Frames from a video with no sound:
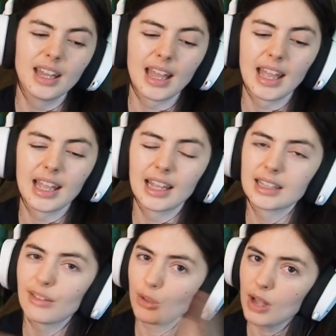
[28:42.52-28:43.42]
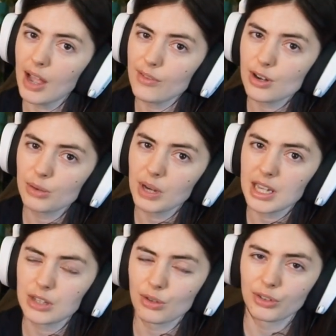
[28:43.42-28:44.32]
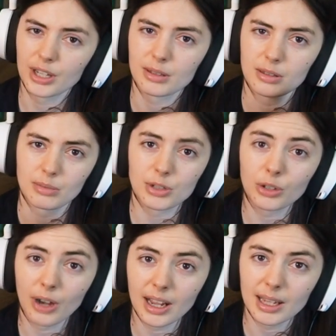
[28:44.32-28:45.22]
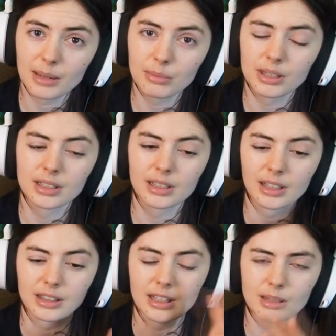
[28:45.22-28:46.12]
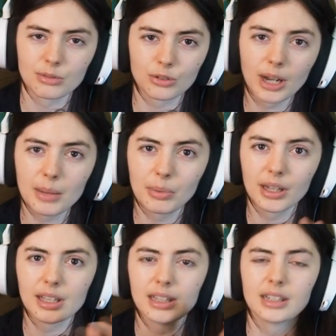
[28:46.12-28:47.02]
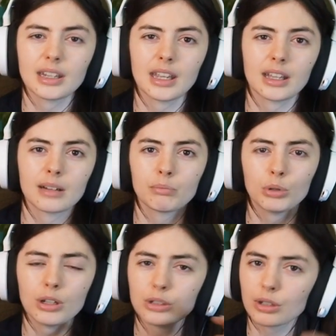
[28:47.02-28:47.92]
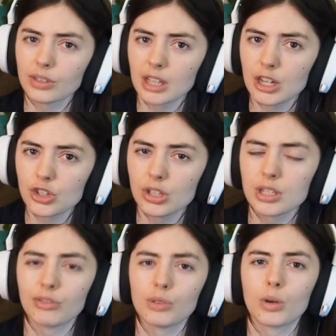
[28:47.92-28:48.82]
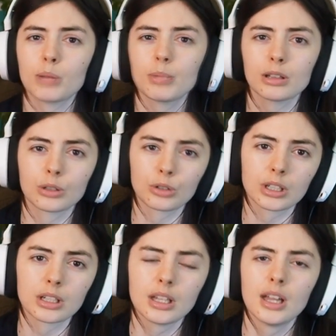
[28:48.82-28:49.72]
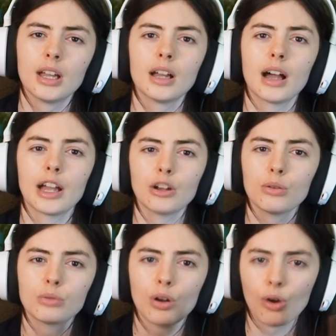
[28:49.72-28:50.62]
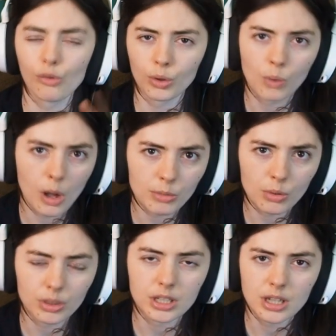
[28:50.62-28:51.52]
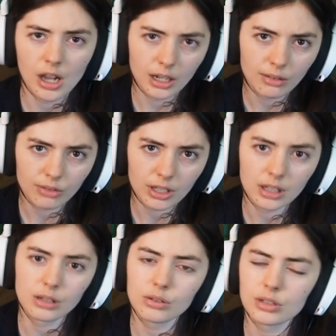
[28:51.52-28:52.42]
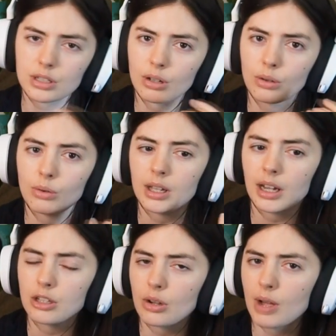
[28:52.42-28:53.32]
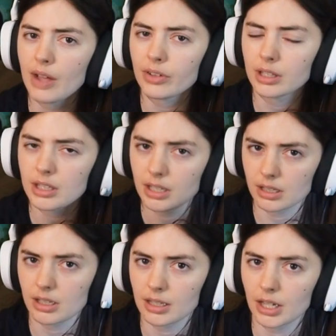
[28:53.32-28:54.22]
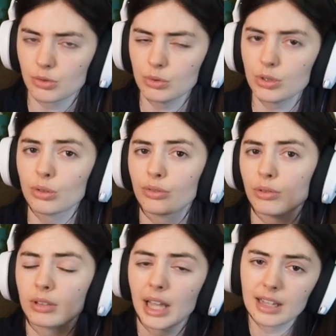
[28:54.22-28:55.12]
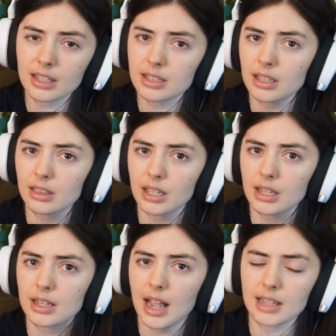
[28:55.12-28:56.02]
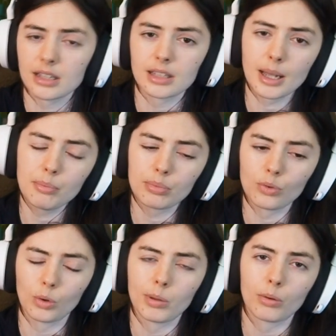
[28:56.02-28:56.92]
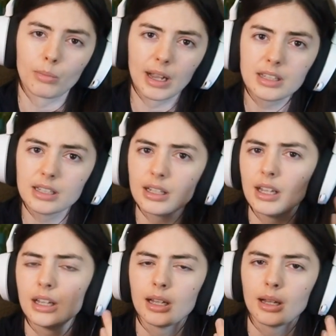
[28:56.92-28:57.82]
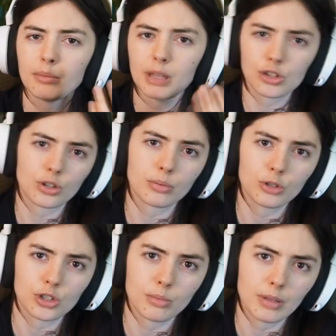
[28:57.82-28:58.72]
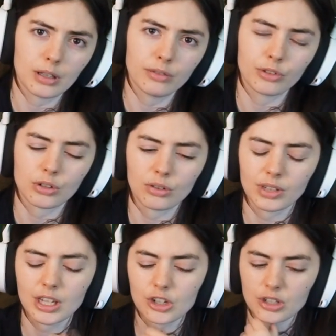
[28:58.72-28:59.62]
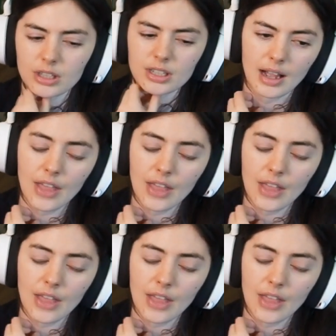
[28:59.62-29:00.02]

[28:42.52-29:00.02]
And if you haven't already, don't forget to subscribe. Click that subscribe button and put on notifications if you want to be alerted. I don't overwhelm you with a ton of videos, and I don't have a consistent schedule. So if you like to see things as it's up or be reminded, make sure to push the bell for notifications.